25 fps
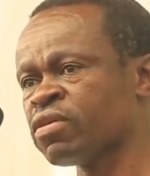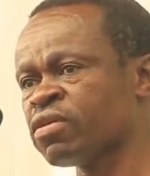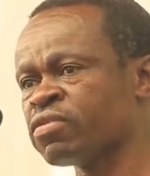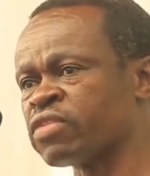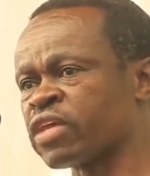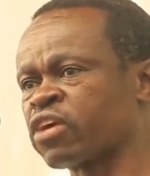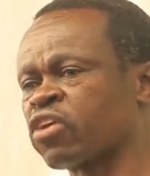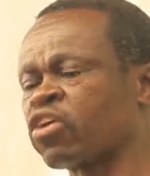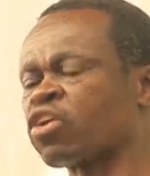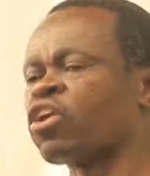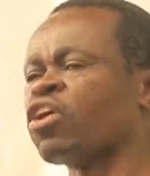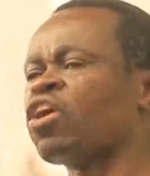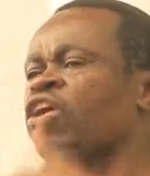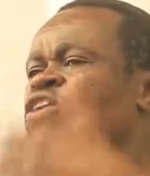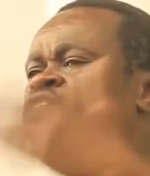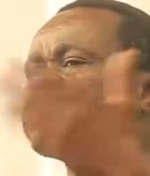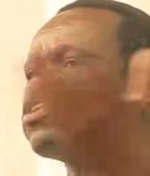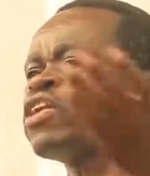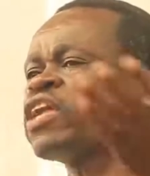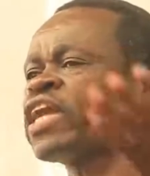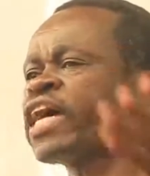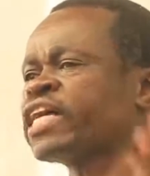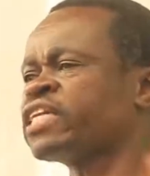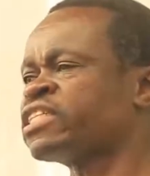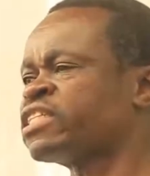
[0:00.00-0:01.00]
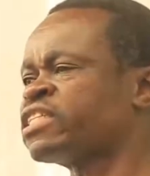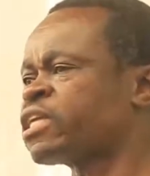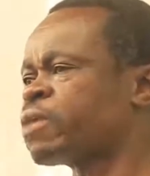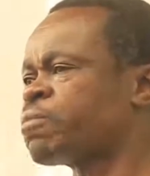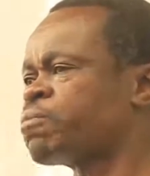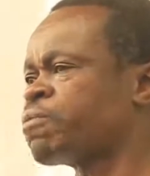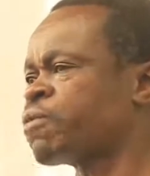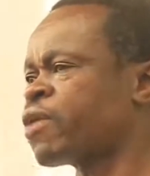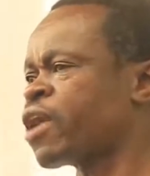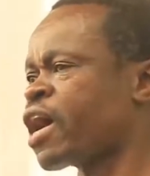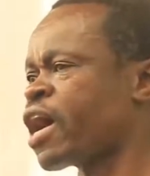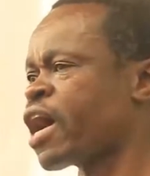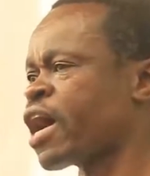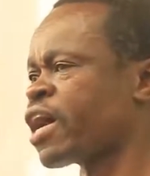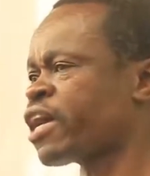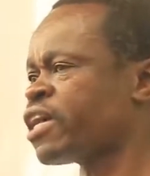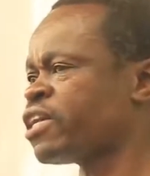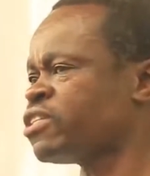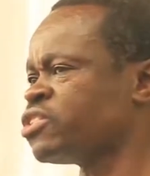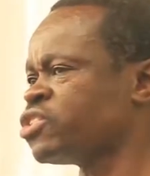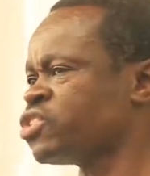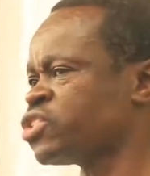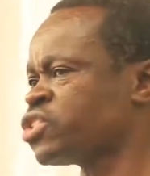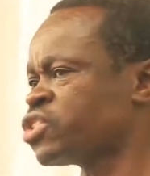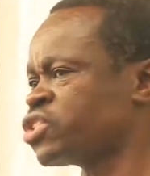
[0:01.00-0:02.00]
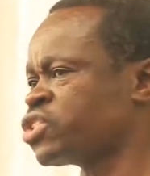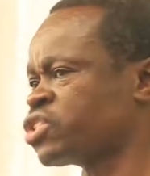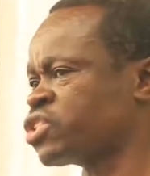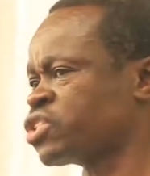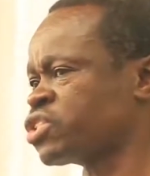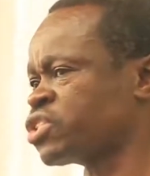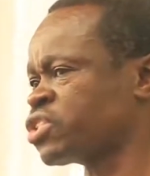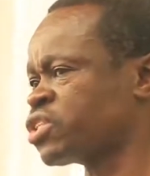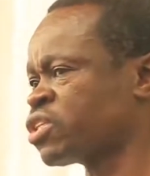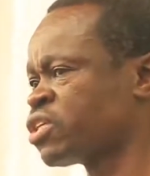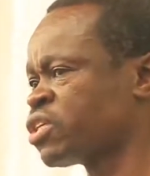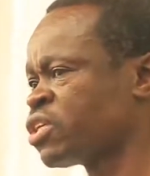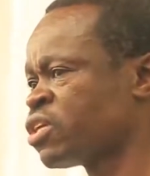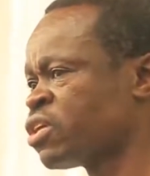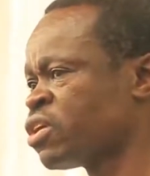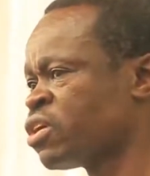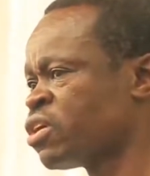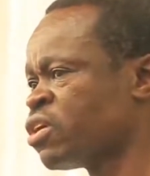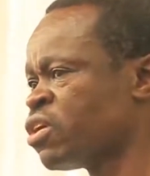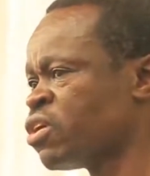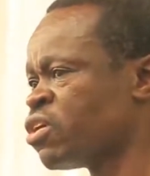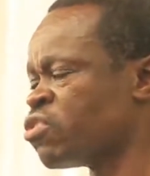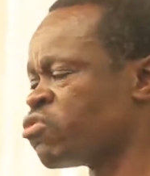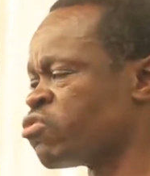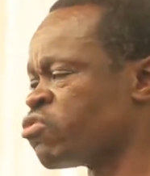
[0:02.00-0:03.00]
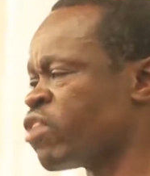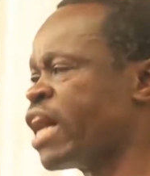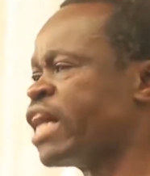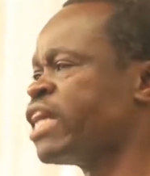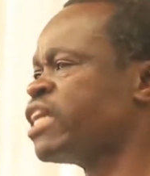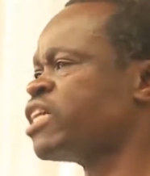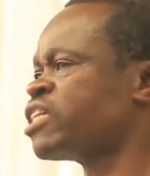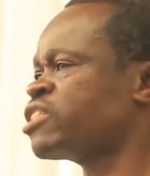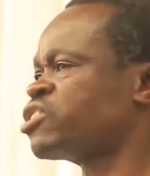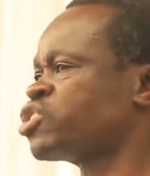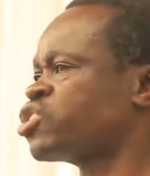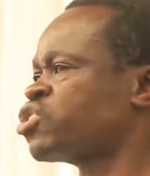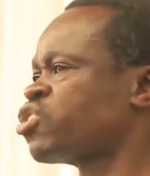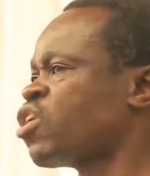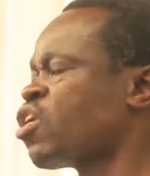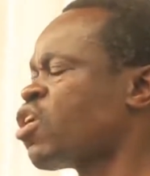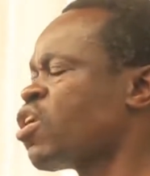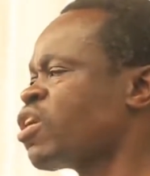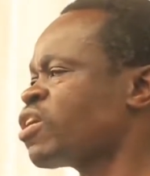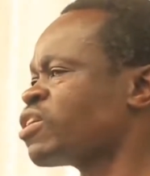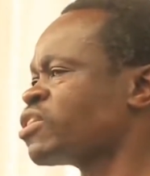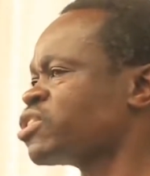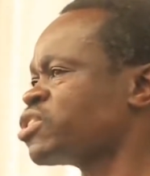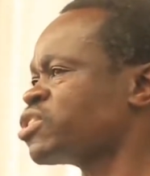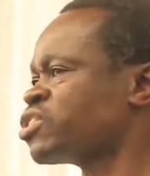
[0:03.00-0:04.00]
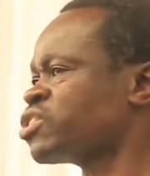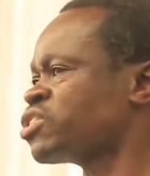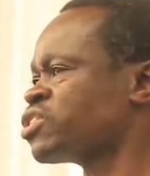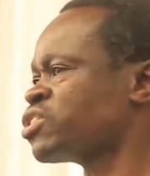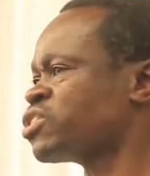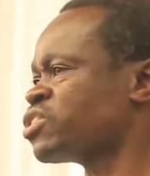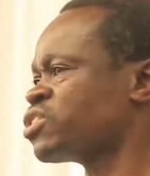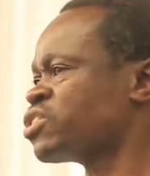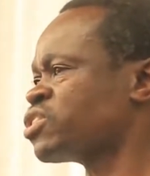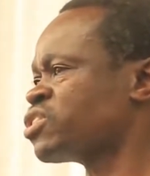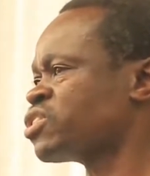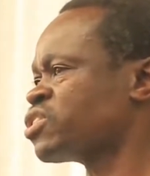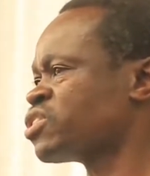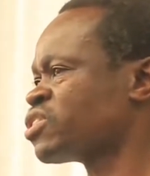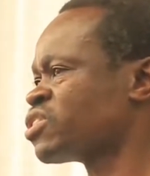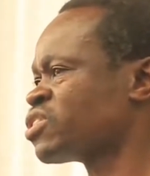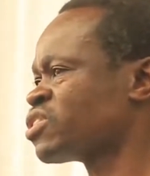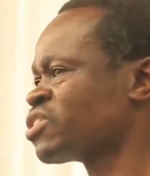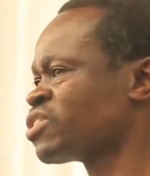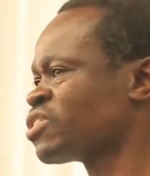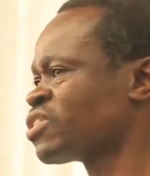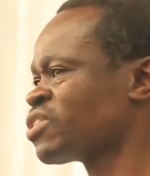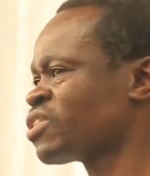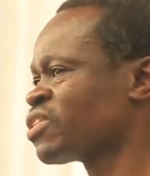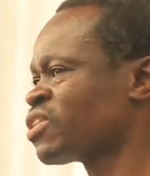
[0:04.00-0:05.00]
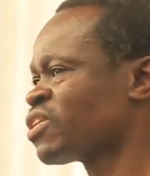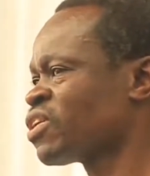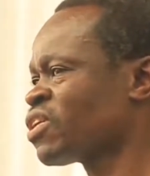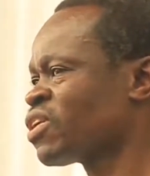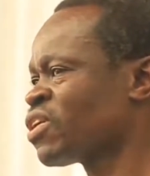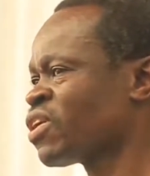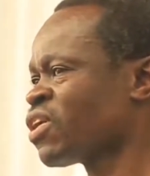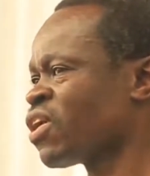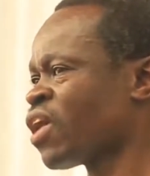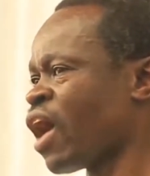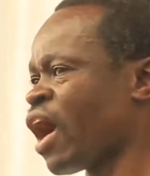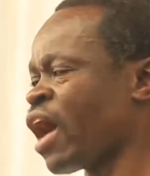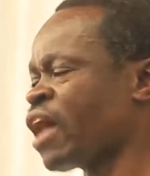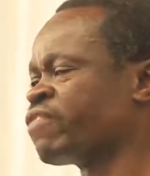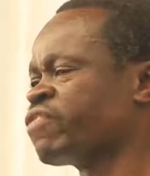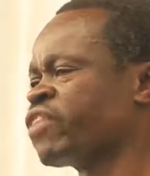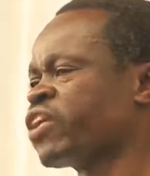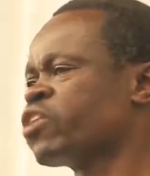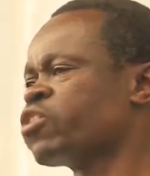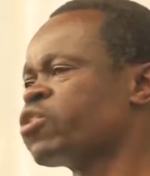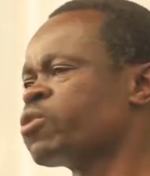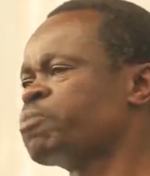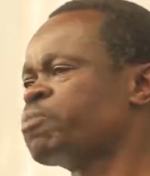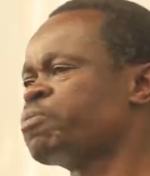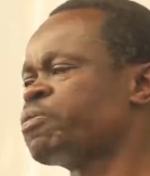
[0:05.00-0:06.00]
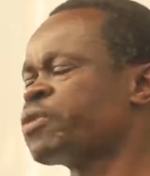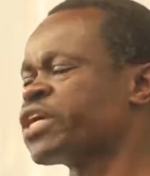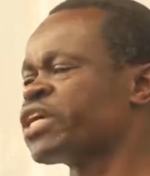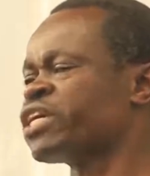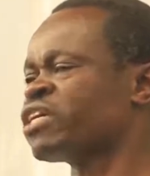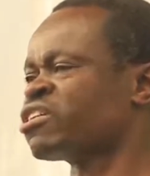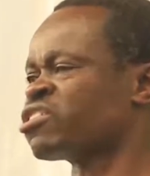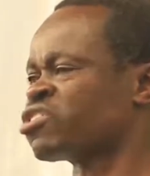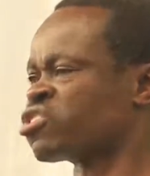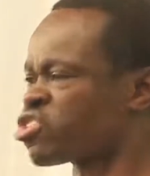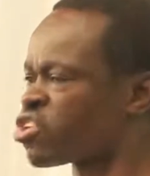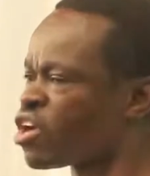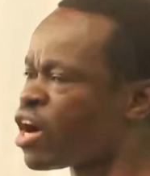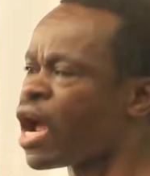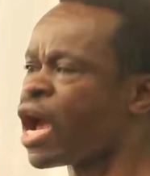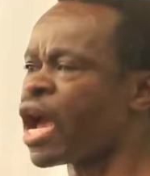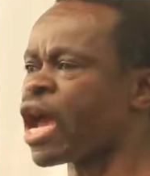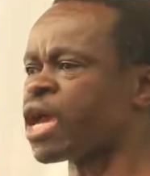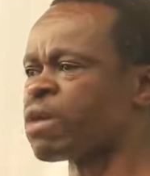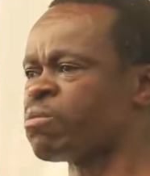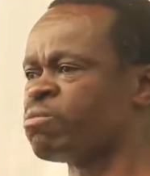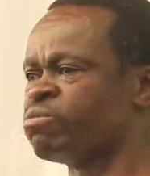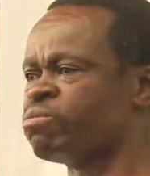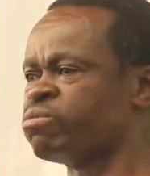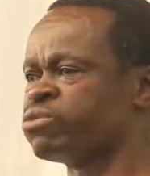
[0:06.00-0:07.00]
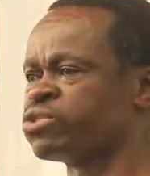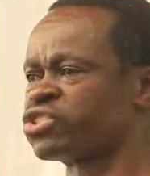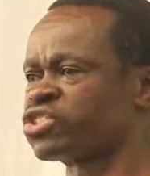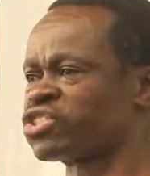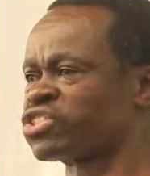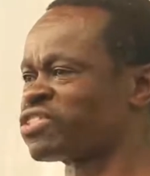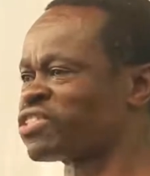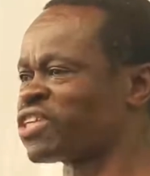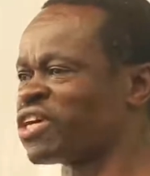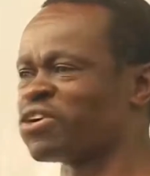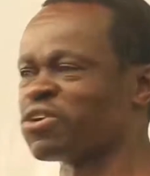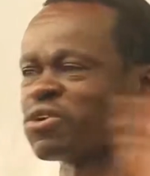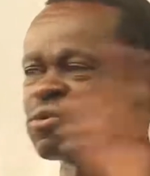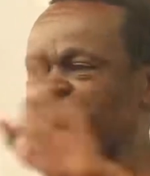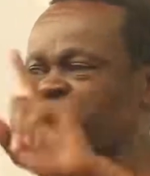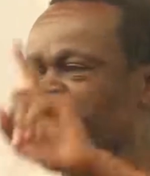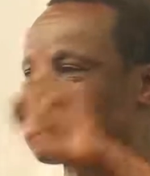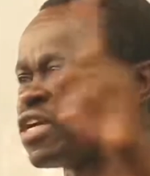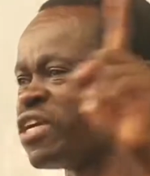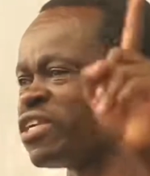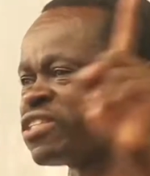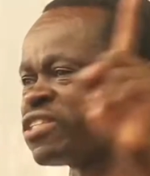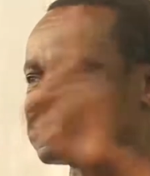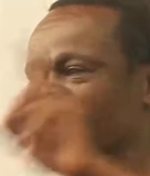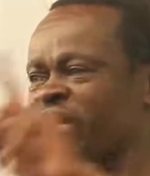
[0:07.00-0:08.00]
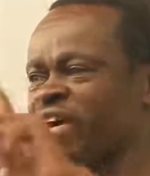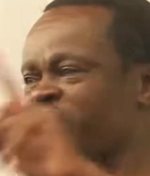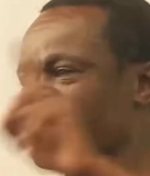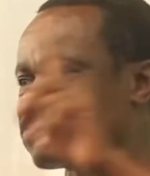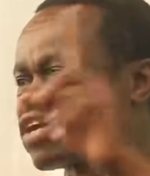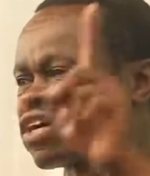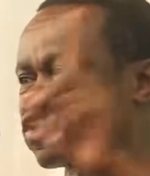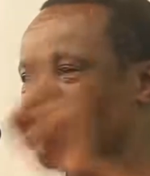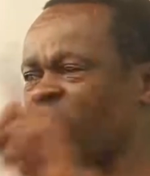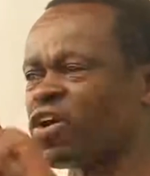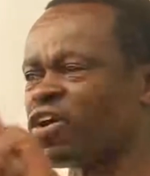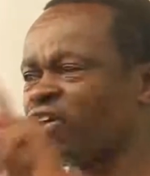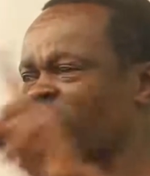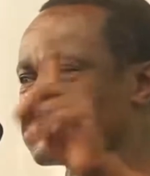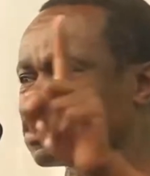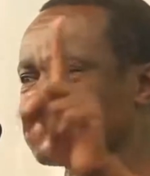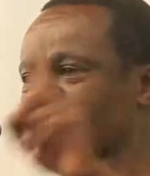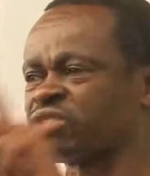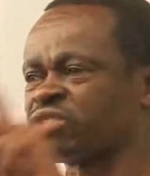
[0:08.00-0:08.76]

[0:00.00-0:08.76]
The colonial enterprise ran its course, and the European tribes, the Europeans never called